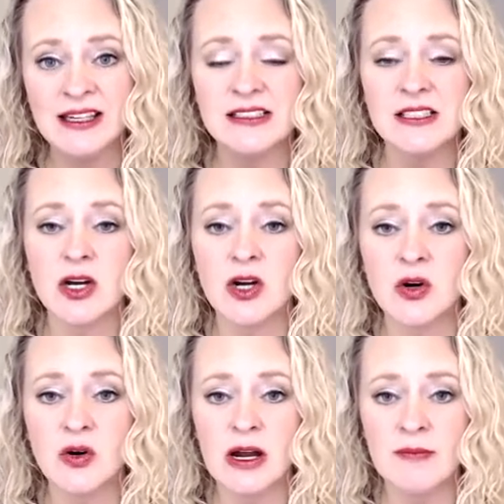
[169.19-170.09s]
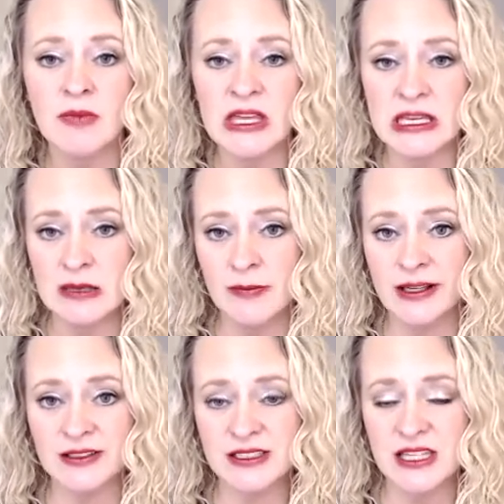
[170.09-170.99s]
So the
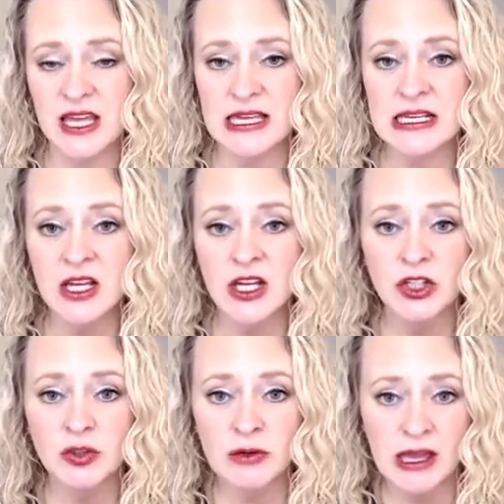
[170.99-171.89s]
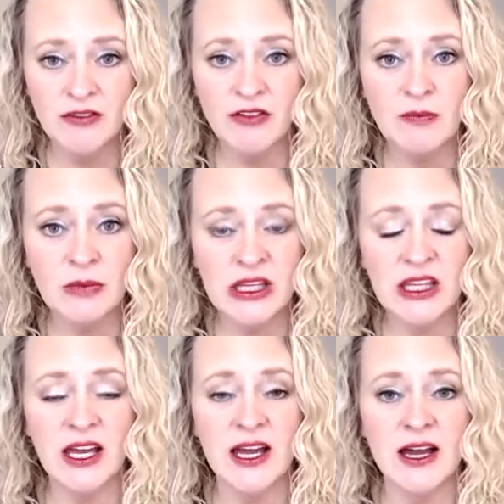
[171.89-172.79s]
emails that you get from
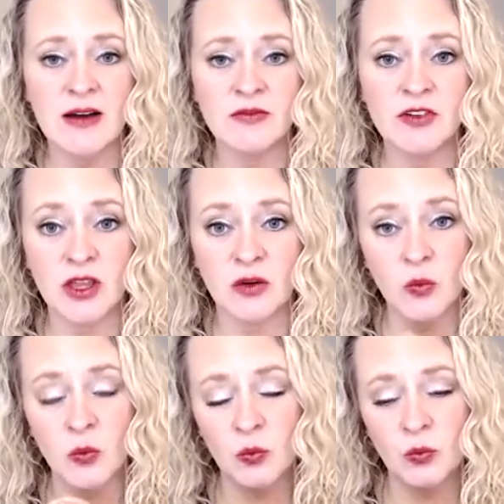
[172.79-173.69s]
me for the